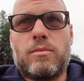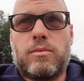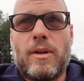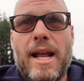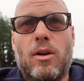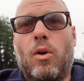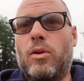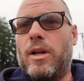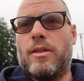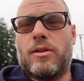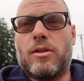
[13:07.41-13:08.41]
ran a whole
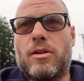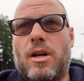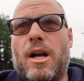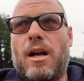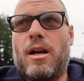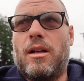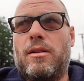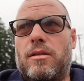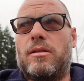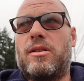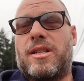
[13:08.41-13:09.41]
nother
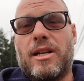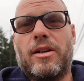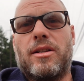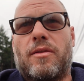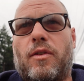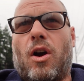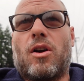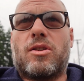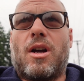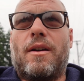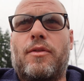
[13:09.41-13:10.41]
uh, series of
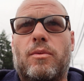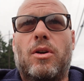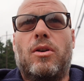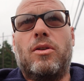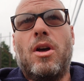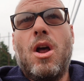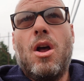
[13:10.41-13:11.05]
cars off the road